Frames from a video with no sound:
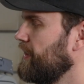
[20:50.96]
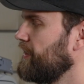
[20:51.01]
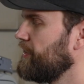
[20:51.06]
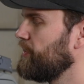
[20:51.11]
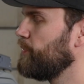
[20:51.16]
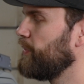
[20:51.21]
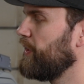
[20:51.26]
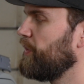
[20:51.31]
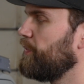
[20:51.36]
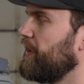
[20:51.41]

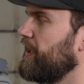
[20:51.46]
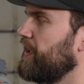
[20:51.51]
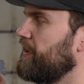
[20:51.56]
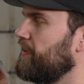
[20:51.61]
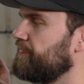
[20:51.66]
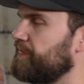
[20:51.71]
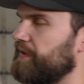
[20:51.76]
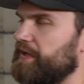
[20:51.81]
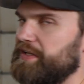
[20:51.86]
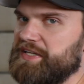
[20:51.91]
You will want a
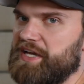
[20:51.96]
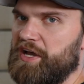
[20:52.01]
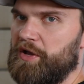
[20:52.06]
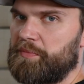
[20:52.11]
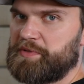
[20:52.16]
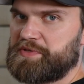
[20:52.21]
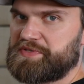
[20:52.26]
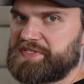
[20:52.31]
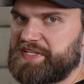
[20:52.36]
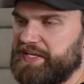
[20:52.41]
friend to
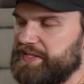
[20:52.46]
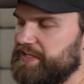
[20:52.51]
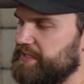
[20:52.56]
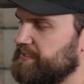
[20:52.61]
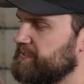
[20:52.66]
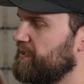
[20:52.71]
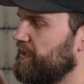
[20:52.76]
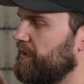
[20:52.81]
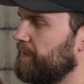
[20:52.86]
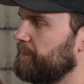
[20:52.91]
help you set
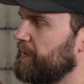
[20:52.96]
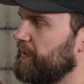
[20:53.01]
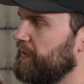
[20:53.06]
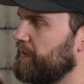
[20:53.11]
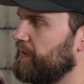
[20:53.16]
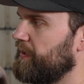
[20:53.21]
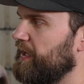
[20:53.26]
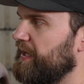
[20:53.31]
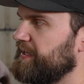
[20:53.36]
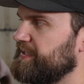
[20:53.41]
this up
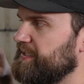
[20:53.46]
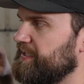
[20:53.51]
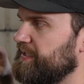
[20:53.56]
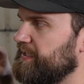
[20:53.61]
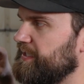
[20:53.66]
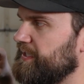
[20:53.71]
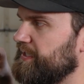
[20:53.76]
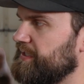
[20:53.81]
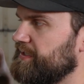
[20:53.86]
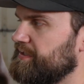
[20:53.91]
here
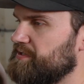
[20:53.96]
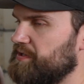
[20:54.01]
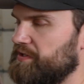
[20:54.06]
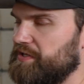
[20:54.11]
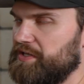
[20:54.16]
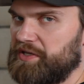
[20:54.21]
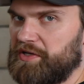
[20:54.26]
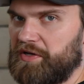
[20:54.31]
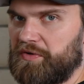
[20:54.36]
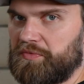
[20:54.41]
ideally so
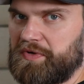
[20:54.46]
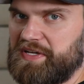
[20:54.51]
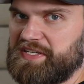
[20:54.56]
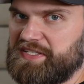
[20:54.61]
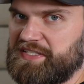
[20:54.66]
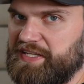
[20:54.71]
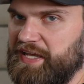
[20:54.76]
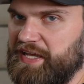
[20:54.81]
that you don't risk